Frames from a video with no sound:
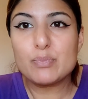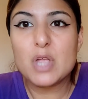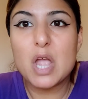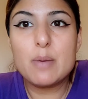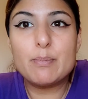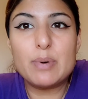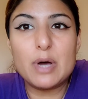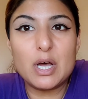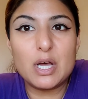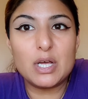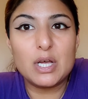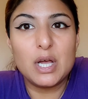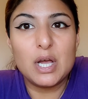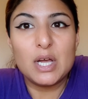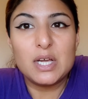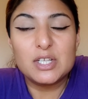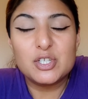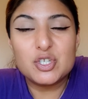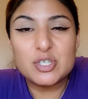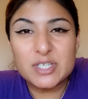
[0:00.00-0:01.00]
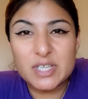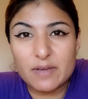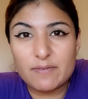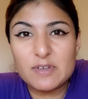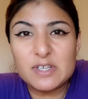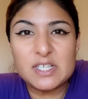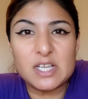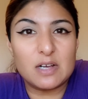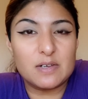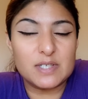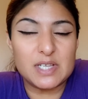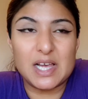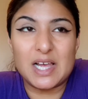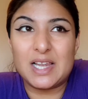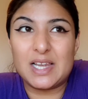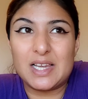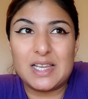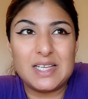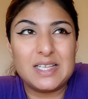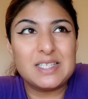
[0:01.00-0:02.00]
But just give yourselves
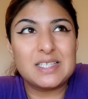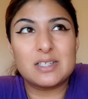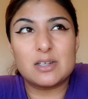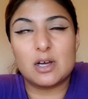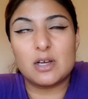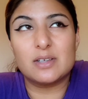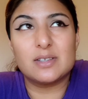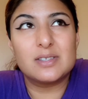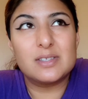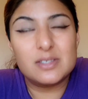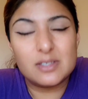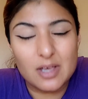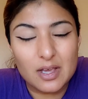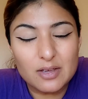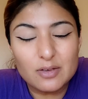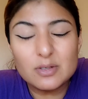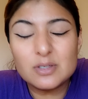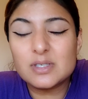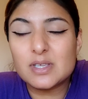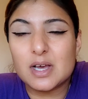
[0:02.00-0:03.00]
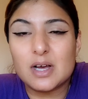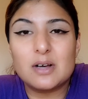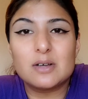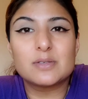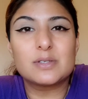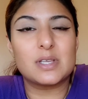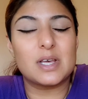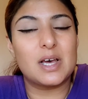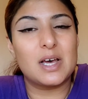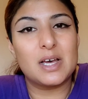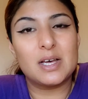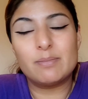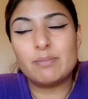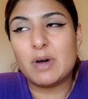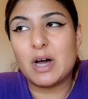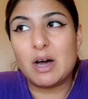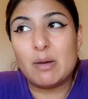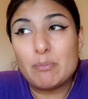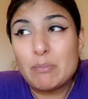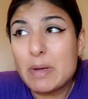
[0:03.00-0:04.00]
at least, like, set yourselves
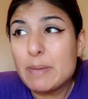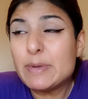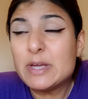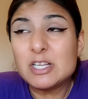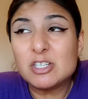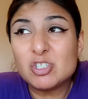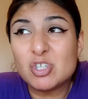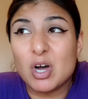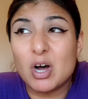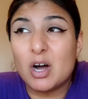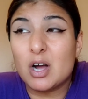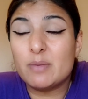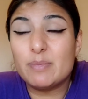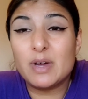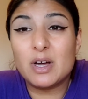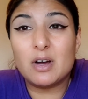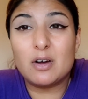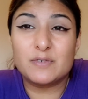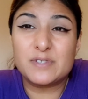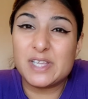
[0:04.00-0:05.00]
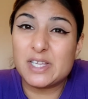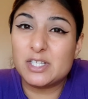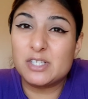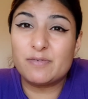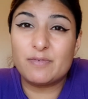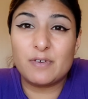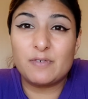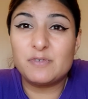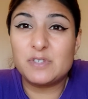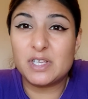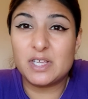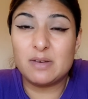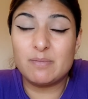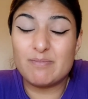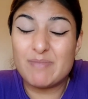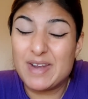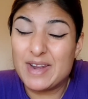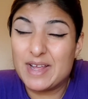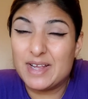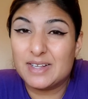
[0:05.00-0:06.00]
maybe a timer of 10 to
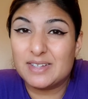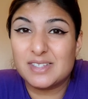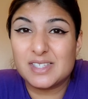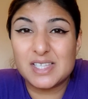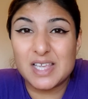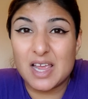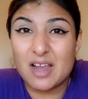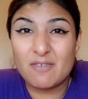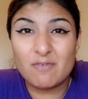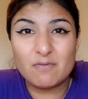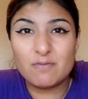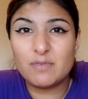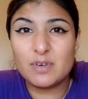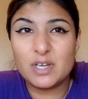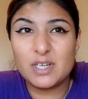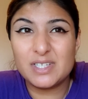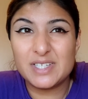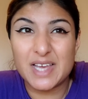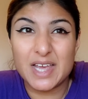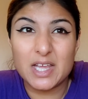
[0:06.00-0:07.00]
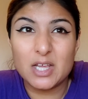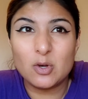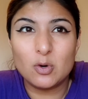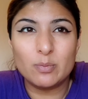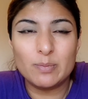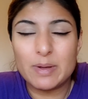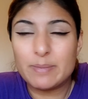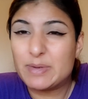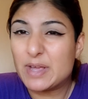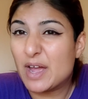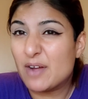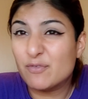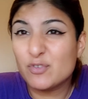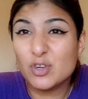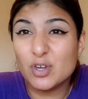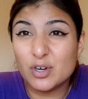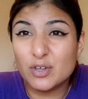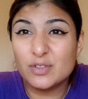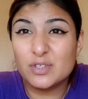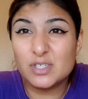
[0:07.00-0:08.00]
15 minutes every day, or maybe
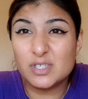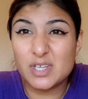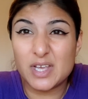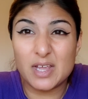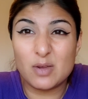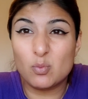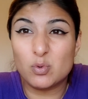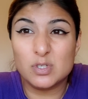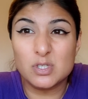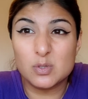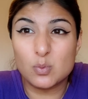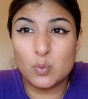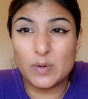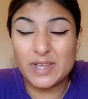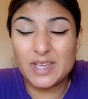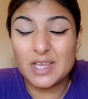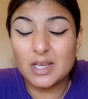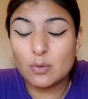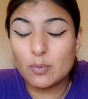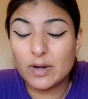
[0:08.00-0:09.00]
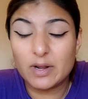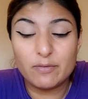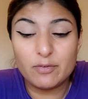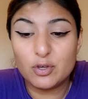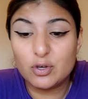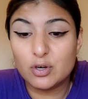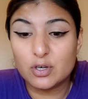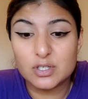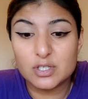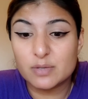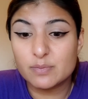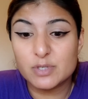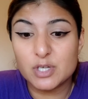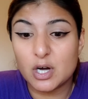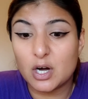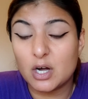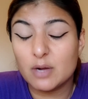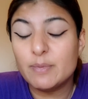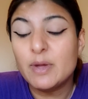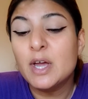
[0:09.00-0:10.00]
every other day, once a week, whenever you got some
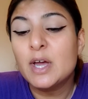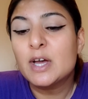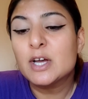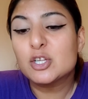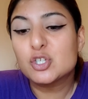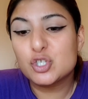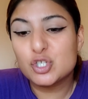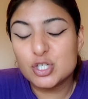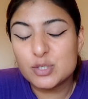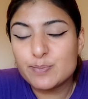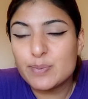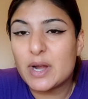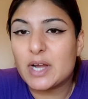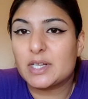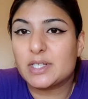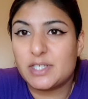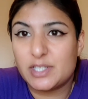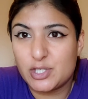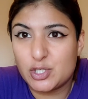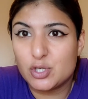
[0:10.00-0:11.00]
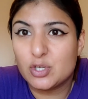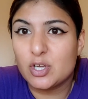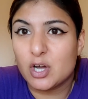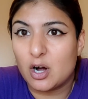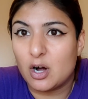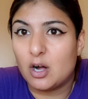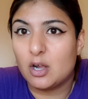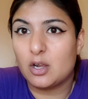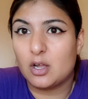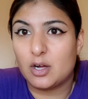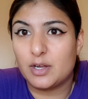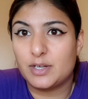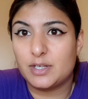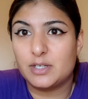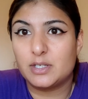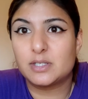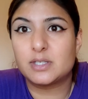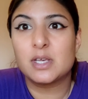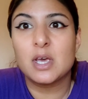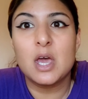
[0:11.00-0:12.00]
time, to just practice doing your
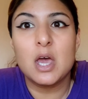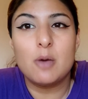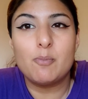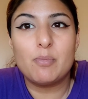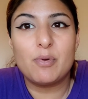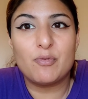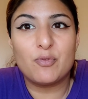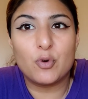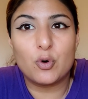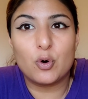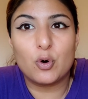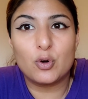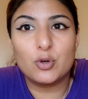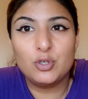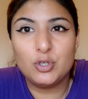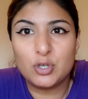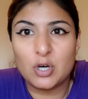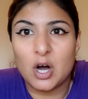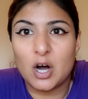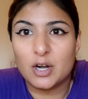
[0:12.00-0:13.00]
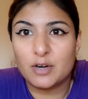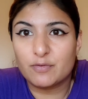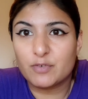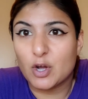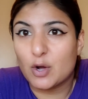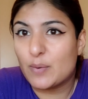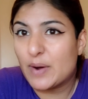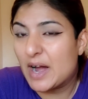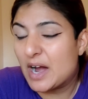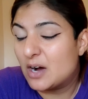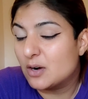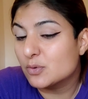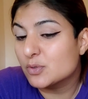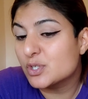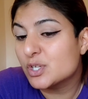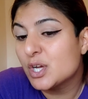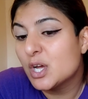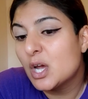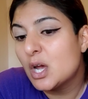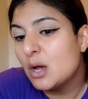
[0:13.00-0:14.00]
eyeliners before you kind of go out.